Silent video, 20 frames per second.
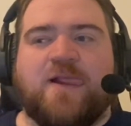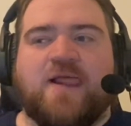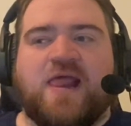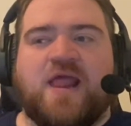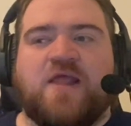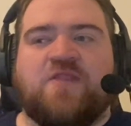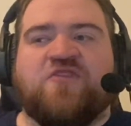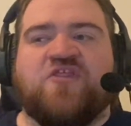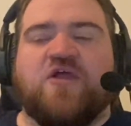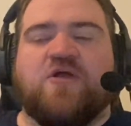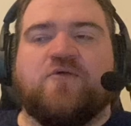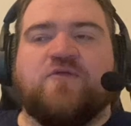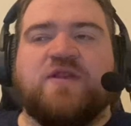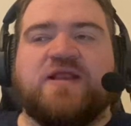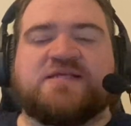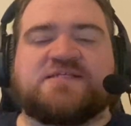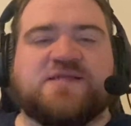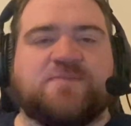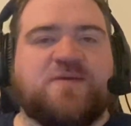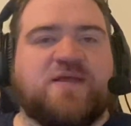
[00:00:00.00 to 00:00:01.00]
there
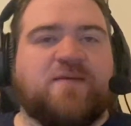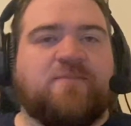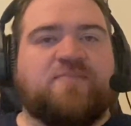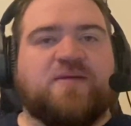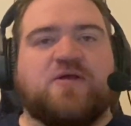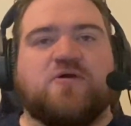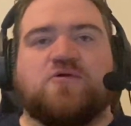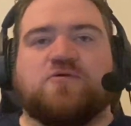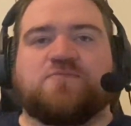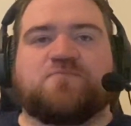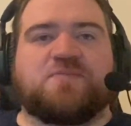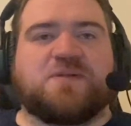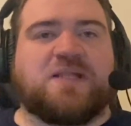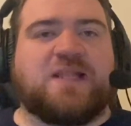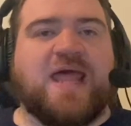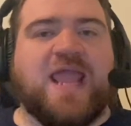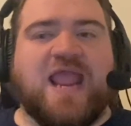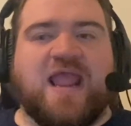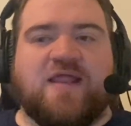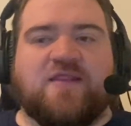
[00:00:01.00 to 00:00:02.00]
needs to be a bigger
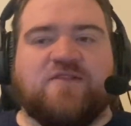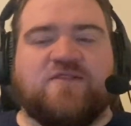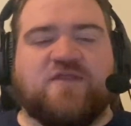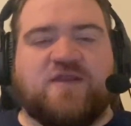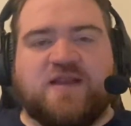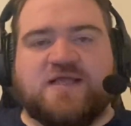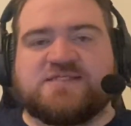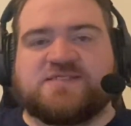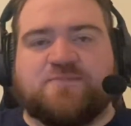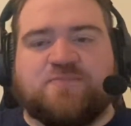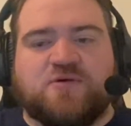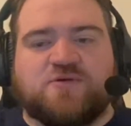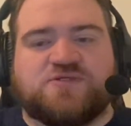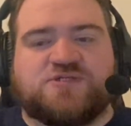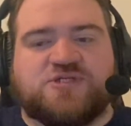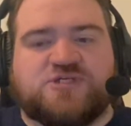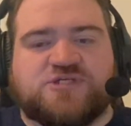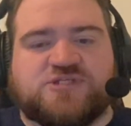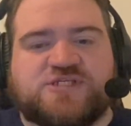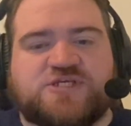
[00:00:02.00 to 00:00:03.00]
plan, than as opposed
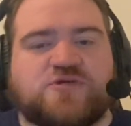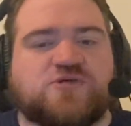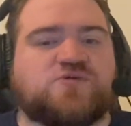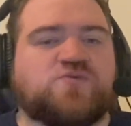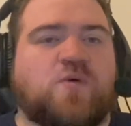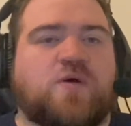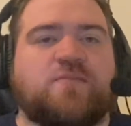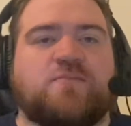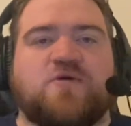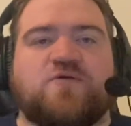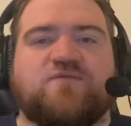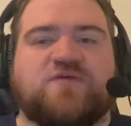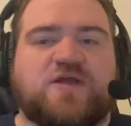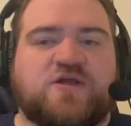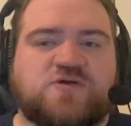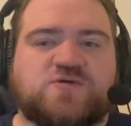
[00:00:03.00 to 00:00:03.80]
to just here's one movie,